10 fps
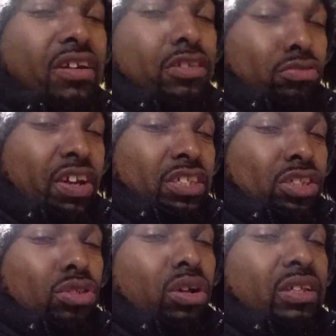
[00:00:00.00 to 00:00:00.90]
is
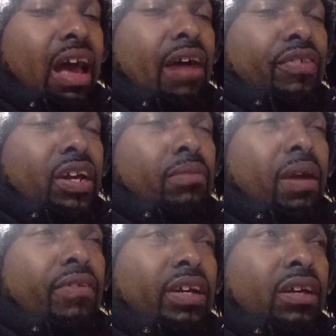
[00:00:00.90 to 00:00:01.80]
racist towards the
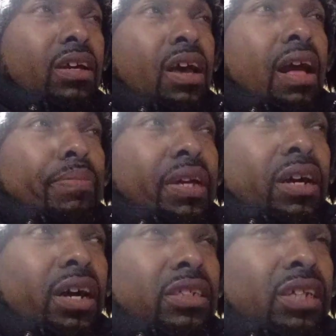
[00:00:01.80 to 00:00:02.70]
African-American.
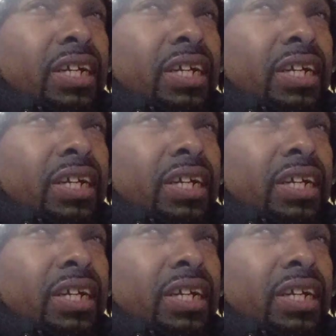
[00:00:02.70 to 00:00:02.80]
Because